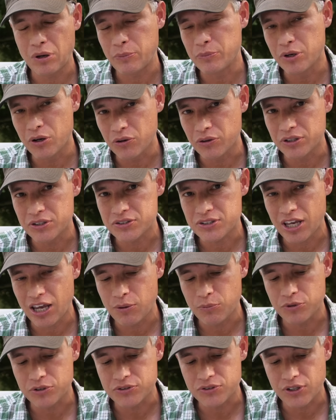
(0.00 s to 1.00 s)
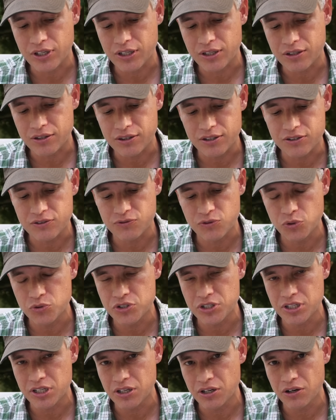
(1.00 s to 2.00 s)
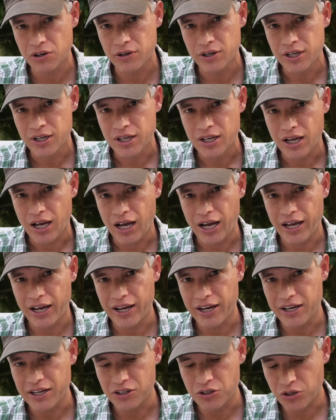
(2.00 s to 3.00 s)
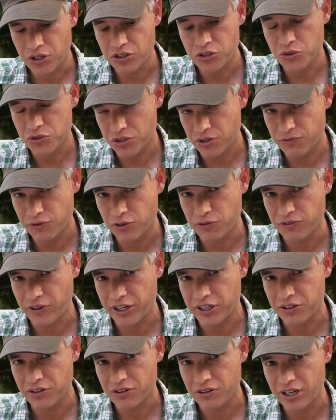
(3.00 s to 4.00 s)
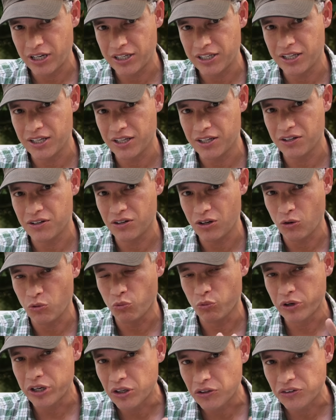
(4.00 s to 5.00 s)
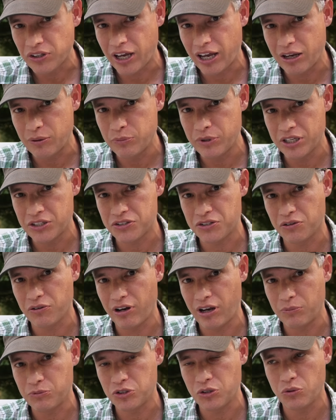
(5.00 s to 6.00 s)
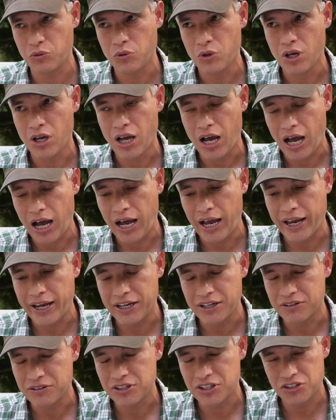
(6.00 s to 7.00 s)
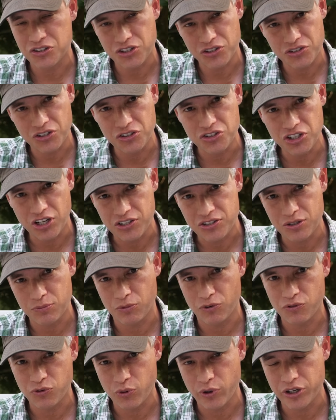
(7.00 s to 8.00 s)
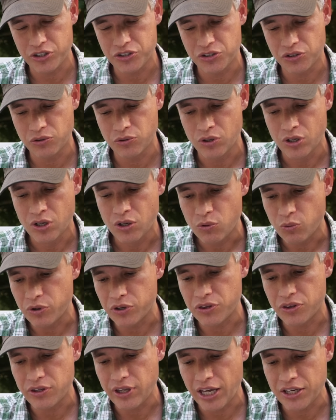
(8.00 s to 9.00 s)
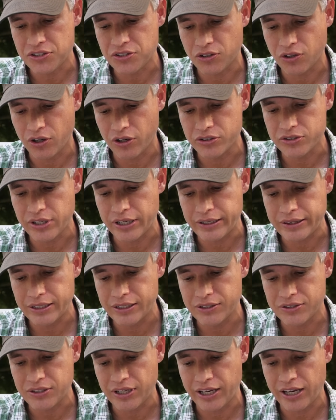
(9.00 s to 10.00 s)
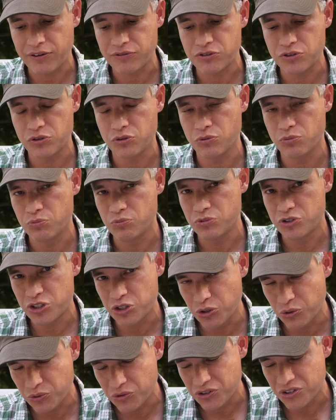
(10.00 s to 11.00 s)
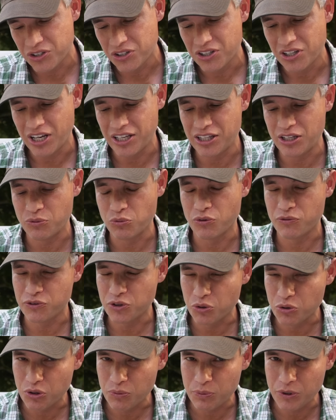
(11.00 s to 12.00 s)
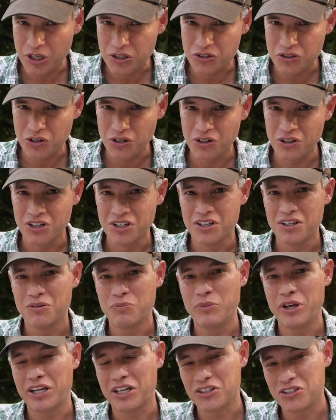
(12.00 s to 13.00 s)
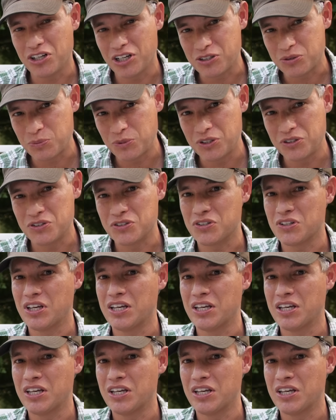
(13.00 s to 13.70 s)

my mirrorless cameras like this Fuji here, I you can use the viewfinder and get a real-time histogram. So I can just adjust it before I shoot. With SLRs like this, I have to shoot and then review the picture, make adjustments,